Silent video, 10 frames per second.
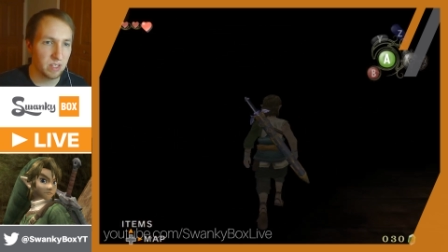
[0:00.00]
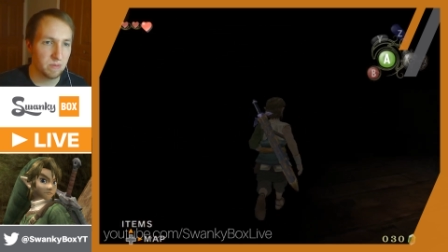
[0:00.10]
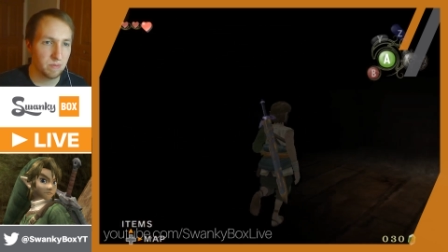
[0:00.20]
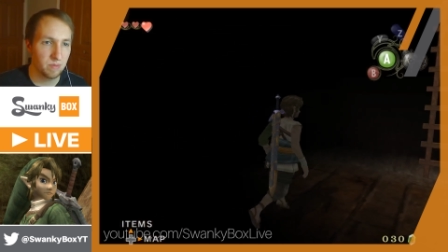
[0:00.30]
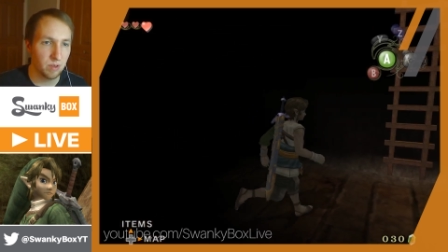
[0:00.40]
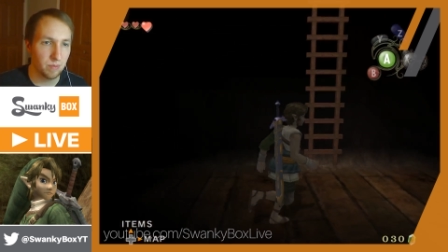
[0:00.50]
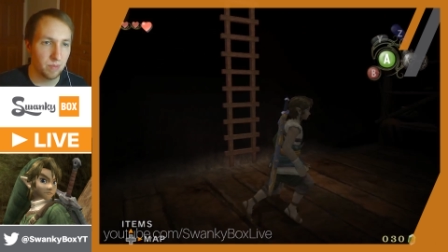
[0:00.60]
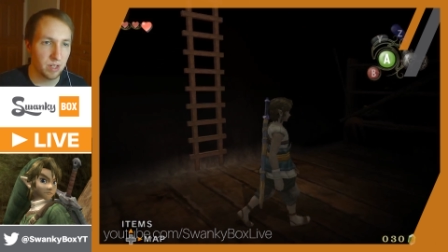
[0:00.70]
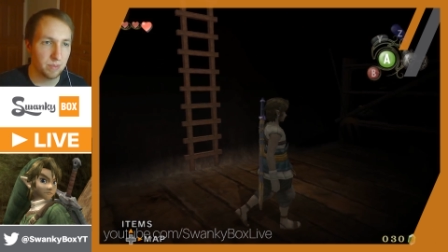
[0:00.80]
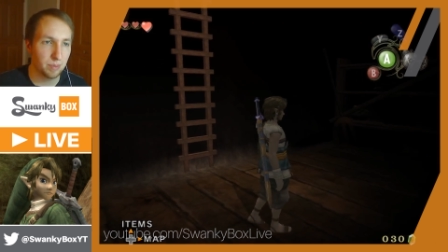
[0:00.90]
that's
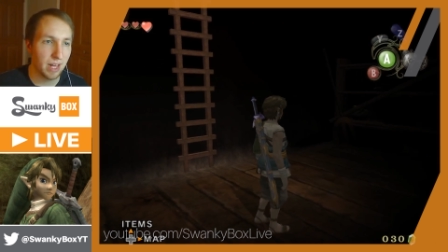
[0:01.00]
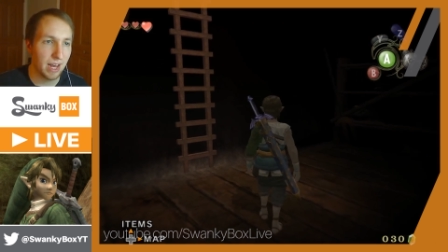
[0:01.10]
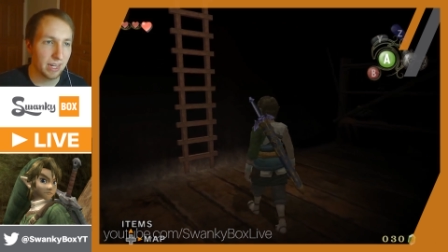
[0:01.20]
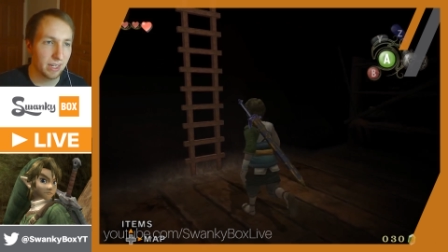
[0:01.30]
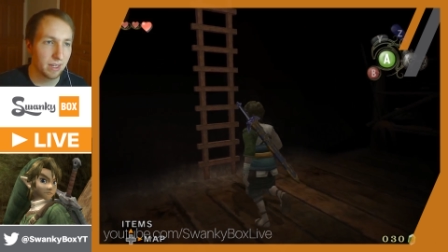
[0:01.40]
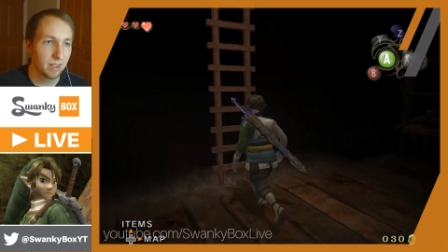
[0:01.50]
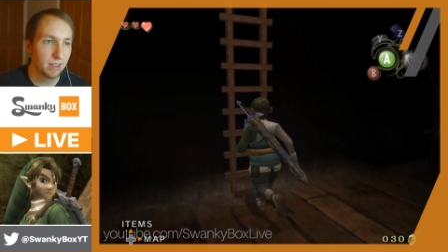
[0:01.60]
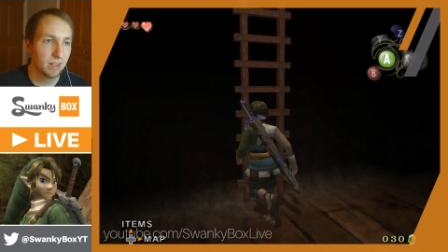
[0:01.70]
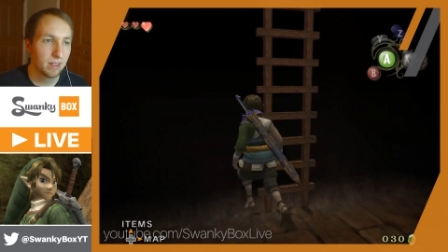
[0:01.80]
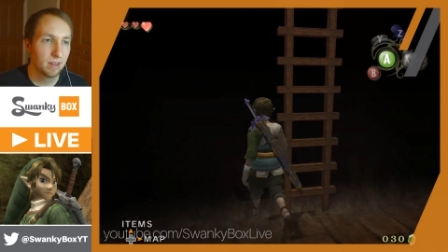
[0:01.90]
pitch black.
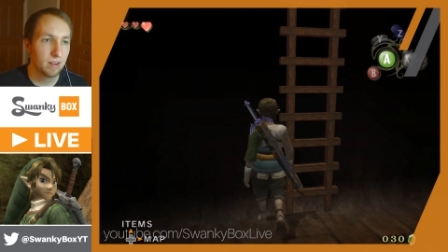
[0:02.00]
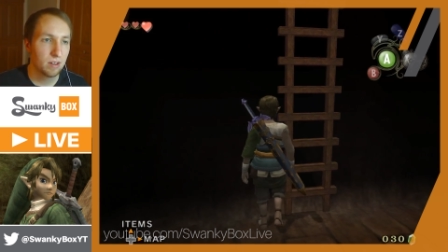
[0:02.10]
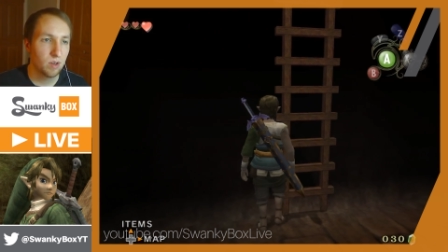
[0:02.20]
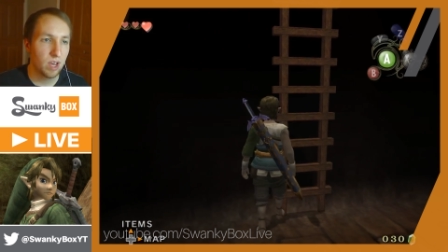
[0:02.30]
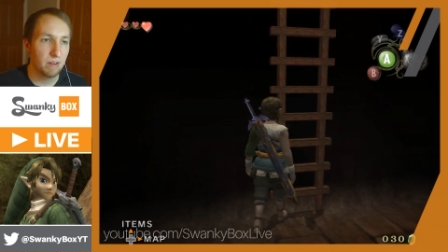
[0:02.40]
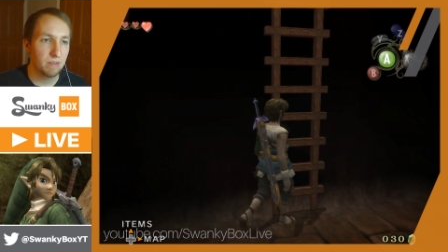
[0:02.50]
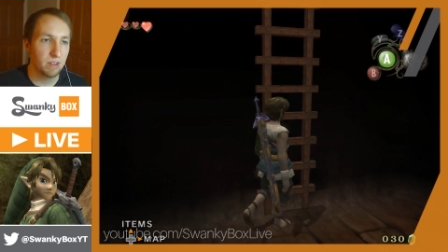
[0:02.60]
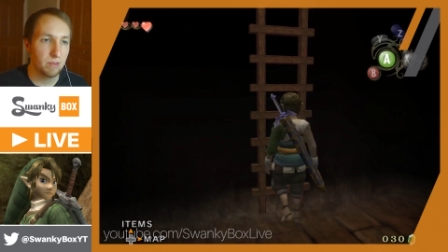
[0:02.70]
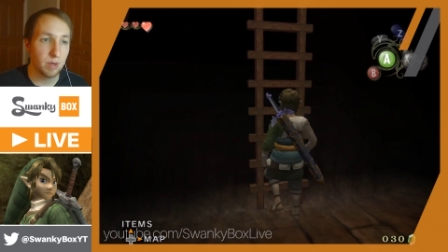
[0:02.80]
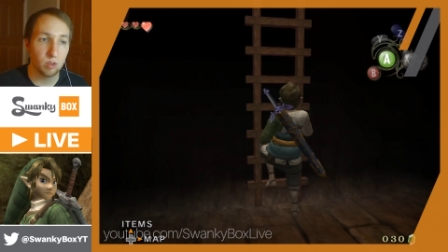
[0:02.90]
You have
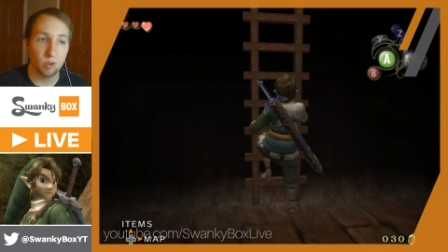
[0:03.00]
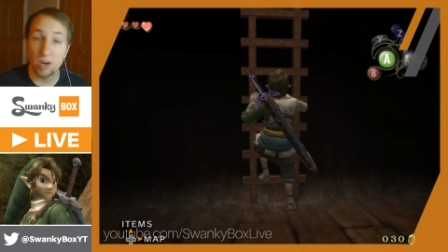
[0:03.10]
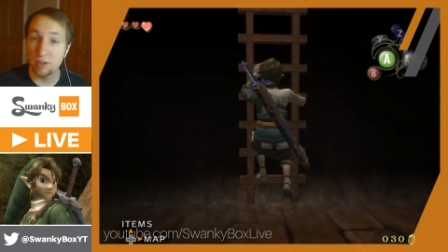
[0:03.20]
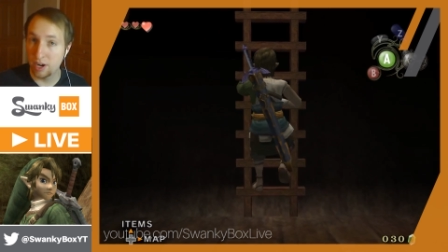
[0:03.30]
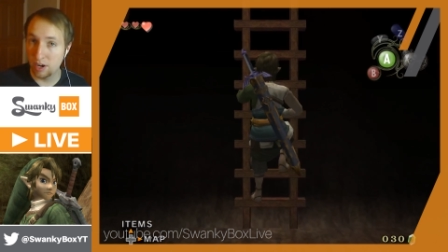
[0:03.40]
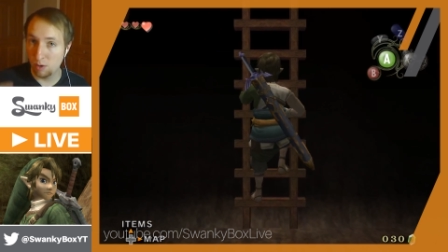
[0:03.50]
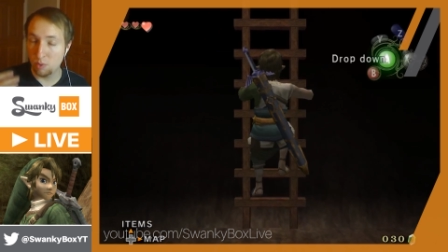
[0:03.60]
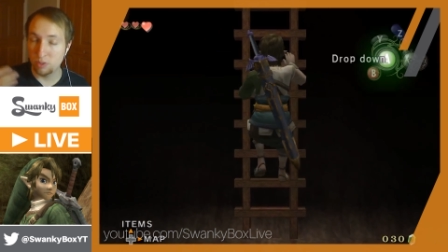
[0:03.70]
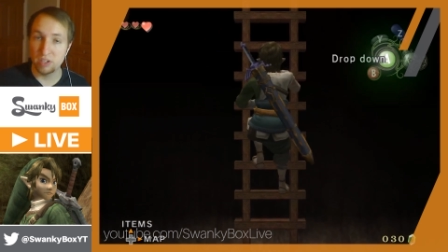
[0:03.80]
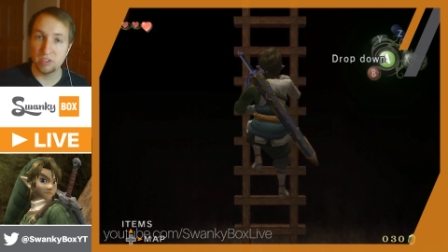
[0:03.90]
the middle ground area
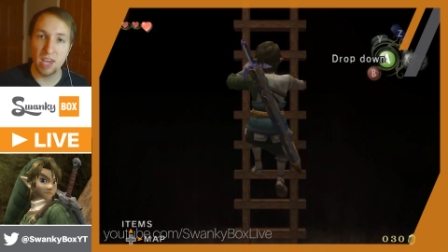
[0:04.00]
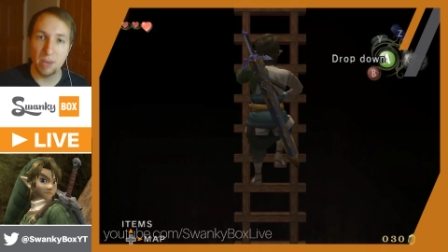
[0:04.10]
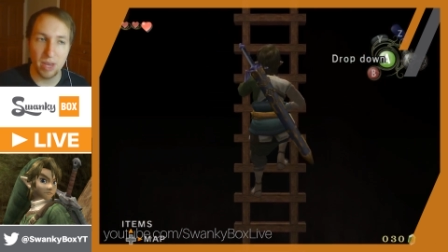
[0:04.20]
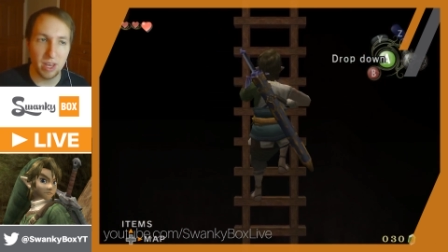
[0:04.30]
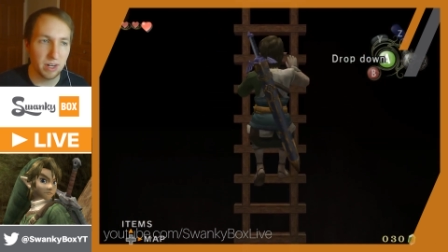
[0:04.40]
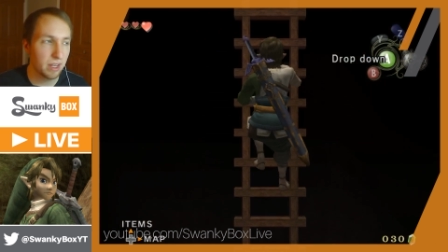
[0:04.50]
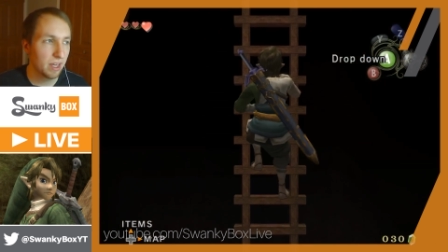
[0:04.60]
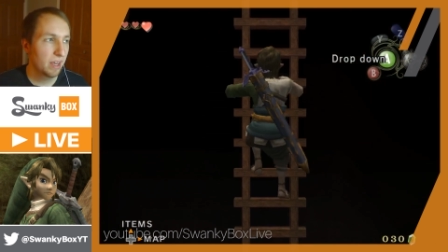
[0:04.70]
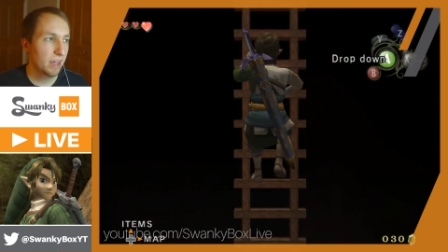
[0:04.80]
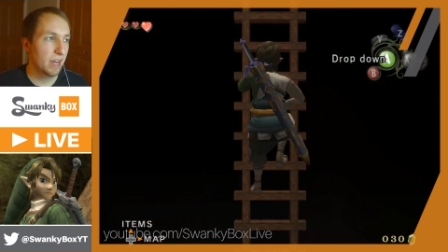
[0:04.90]
where we just came in,
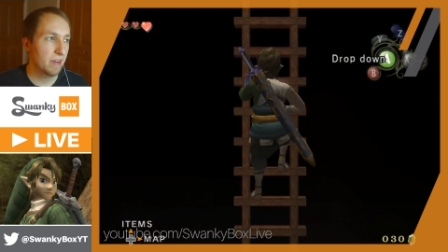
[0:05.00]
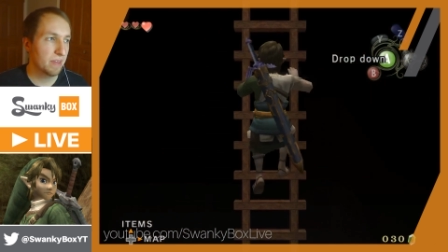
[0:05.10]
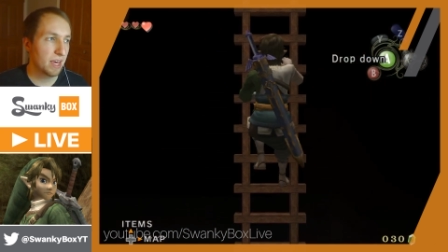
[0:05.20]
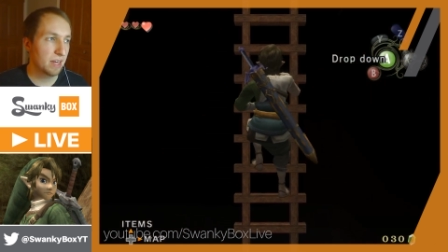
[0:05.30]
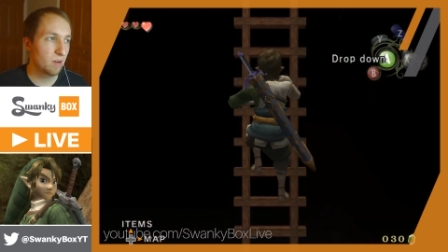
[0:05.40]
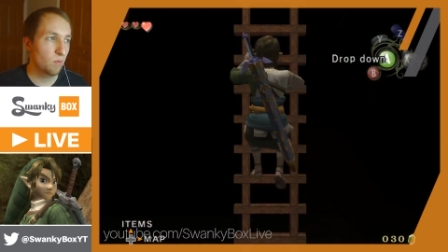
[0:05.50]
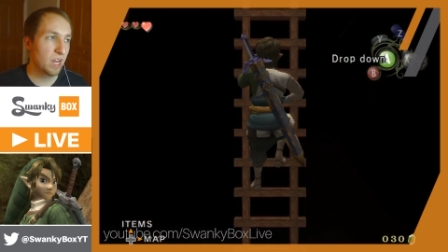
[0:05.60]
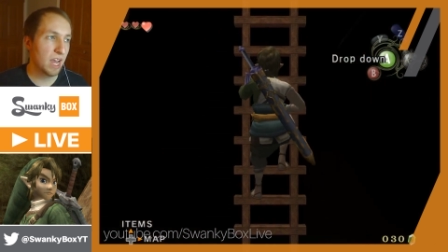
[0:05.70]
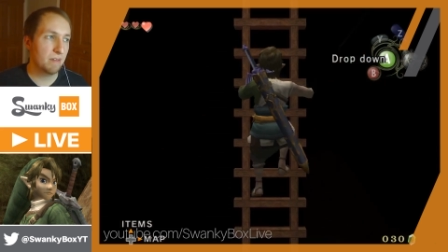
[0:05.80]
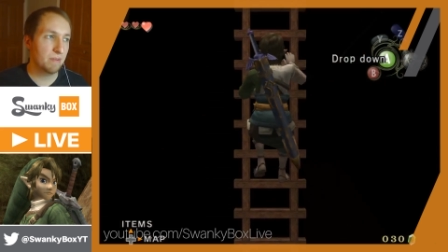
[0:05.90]
and then
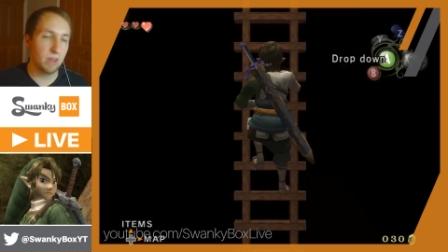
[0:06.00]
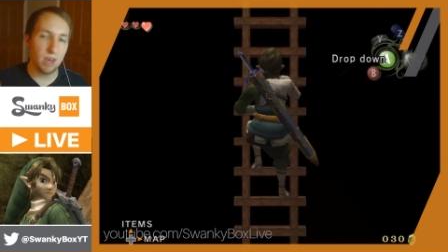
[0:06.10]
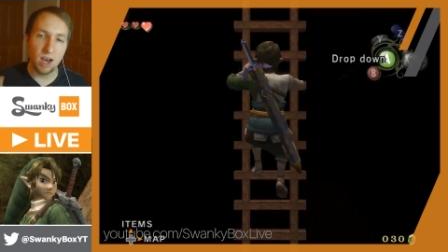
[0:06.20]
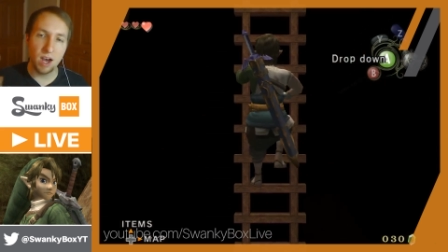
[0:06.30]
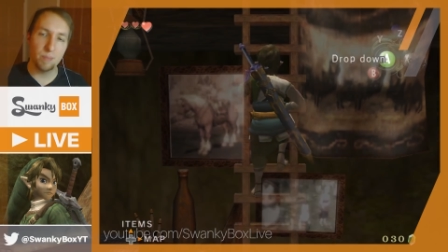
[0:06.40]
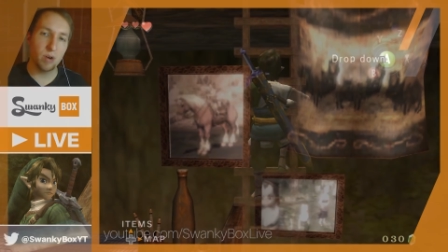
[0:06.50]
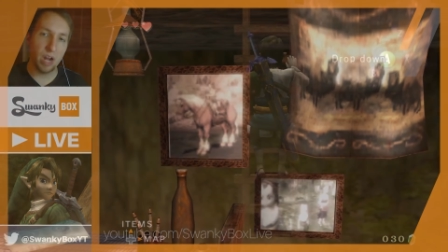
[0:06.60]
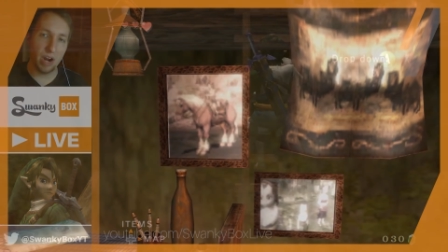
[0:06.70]
we have the upper